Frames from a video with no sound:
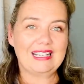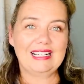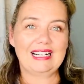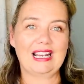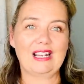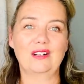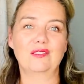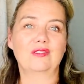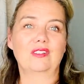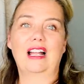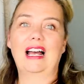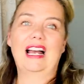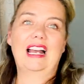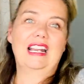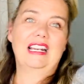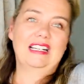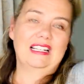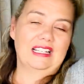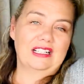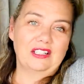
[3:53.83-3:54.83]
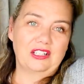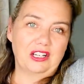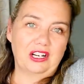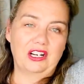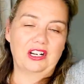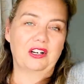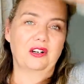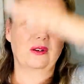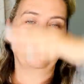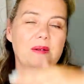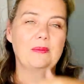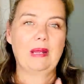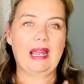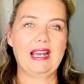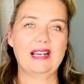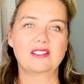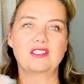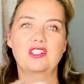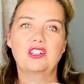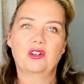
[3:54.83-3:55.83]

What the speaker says: it out of line and go and pass.